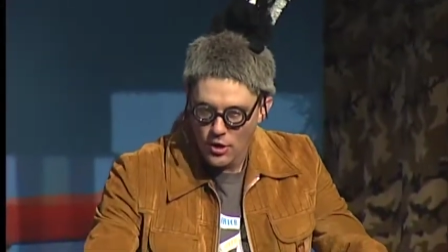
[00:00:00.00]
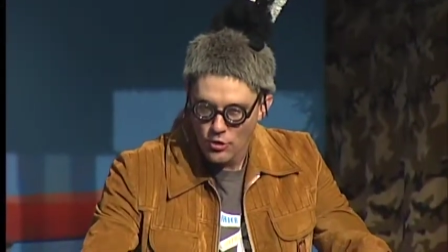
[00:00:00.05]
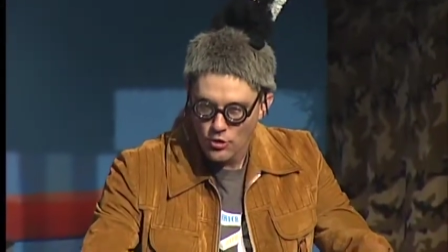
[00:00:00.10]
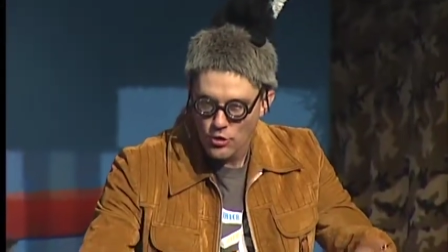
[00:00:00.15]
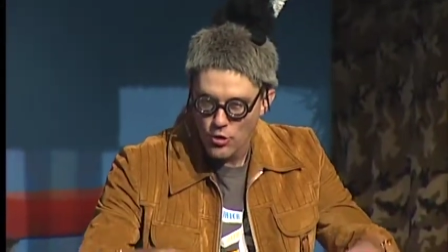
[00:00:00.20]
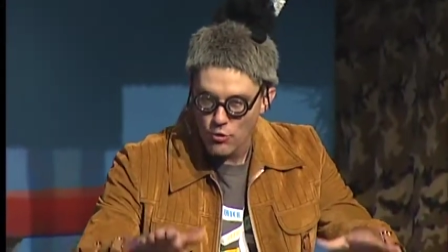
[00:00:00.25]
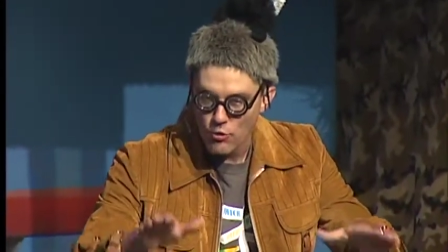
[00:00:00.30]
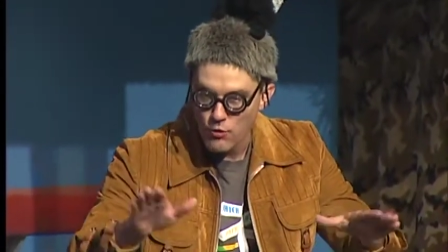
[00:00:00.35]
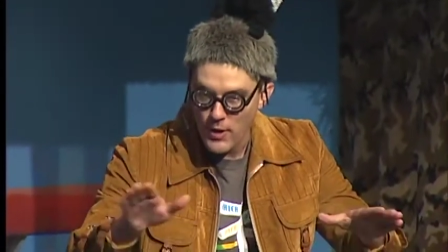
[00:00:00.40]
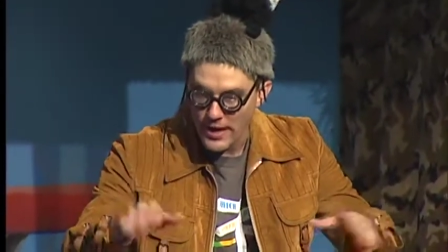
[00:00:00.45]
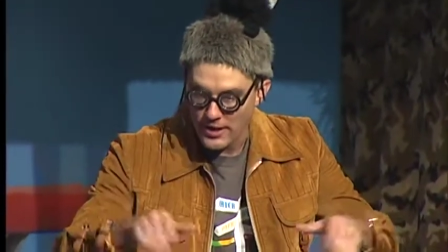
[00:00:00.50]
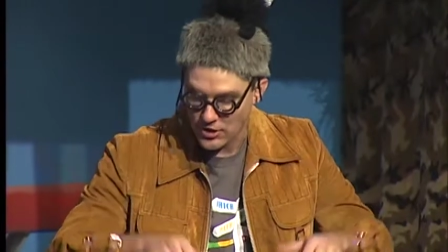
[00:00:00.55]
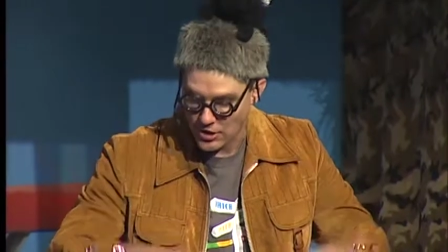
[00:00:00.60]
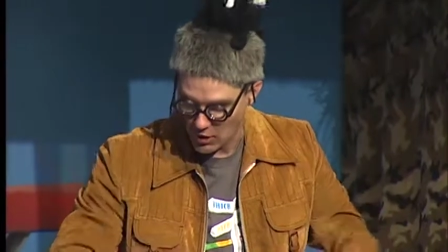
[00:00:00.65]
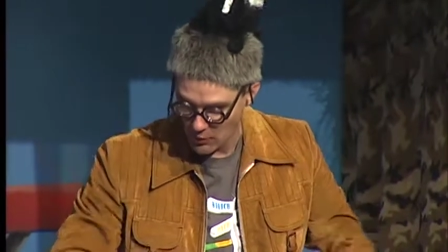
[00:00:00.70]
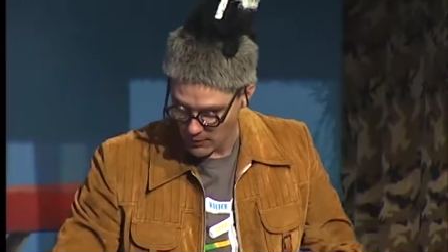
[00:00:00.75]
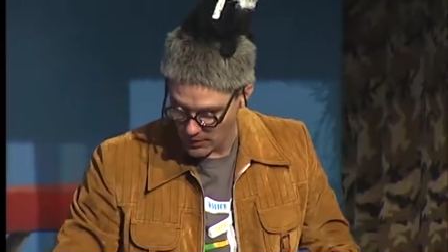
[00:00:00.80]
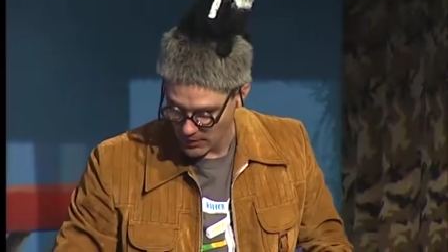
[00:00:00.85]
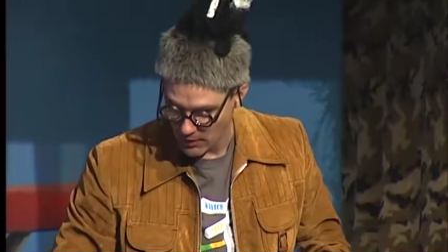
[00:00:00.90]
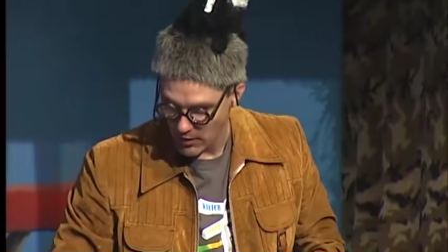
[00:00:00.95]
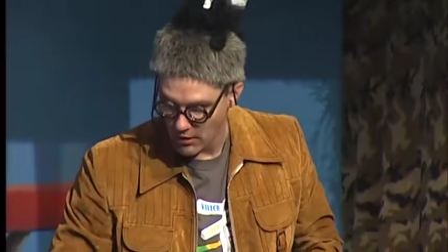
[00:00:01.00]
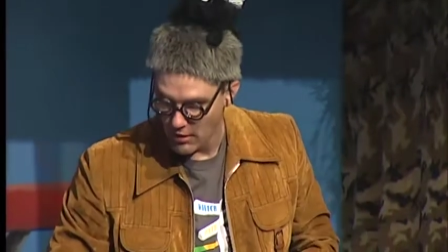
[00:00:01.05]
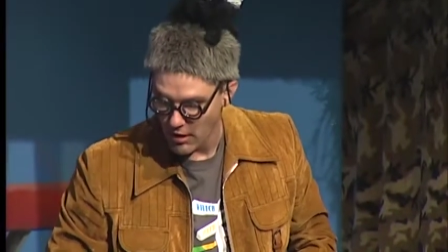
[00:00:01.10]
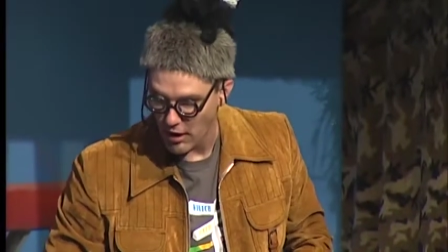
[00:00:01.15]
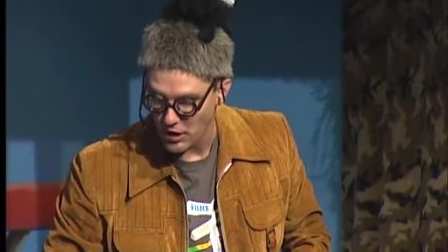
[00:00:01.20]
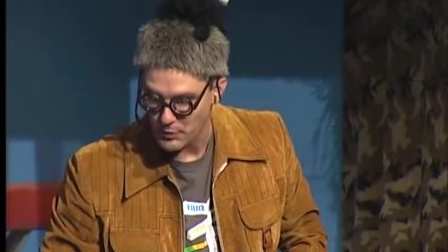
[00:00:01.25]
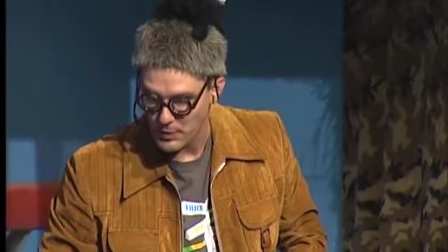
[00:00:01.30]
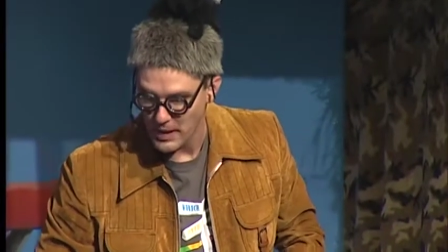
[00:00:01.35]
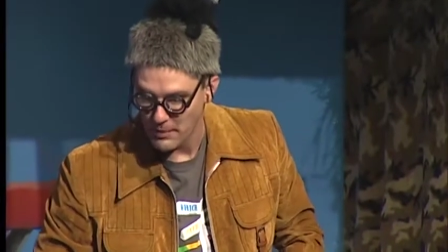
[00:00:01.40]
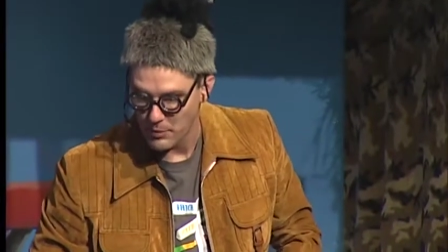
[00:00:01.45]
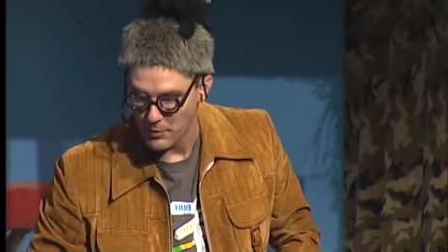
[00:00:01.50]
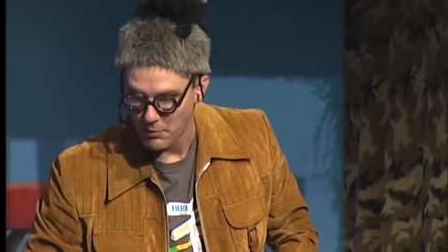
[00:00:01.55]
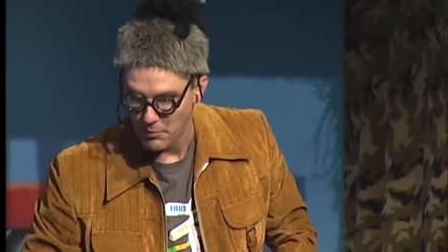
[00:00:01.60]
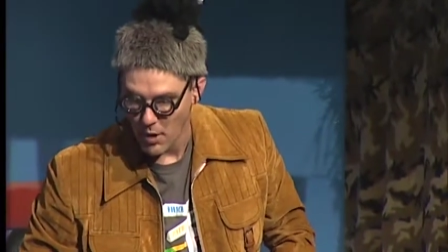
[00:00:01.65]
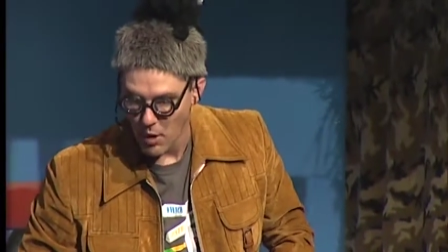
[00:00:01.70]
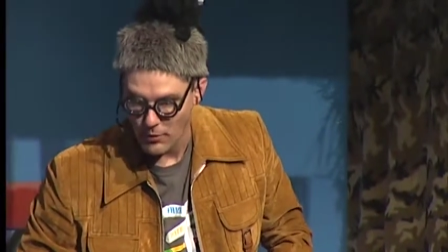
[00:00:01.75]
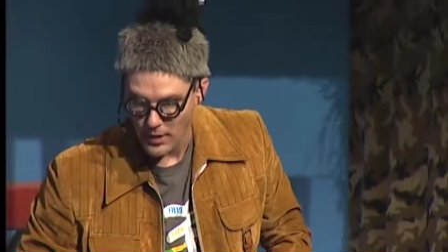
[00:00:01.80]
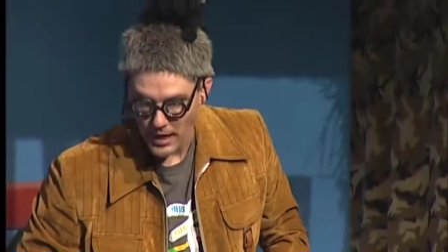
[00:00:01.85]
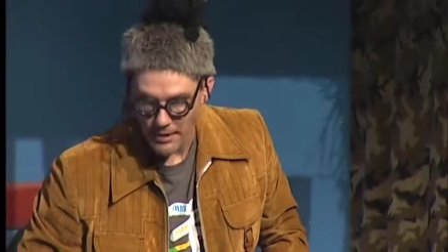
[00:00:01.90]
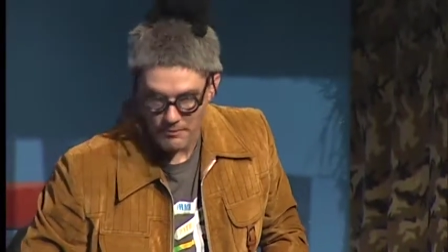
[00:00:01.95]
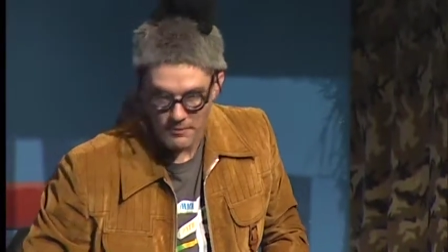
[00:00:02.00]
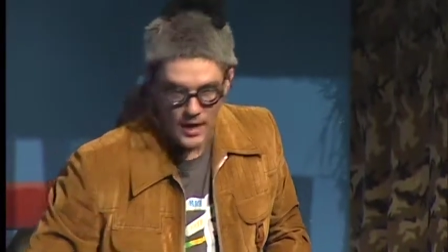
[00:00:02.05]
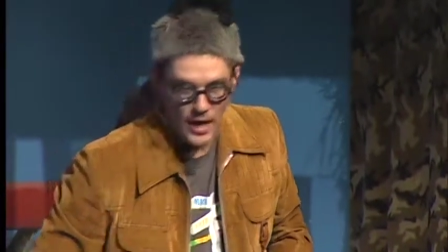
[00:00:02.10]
to rescuing lost people, okay?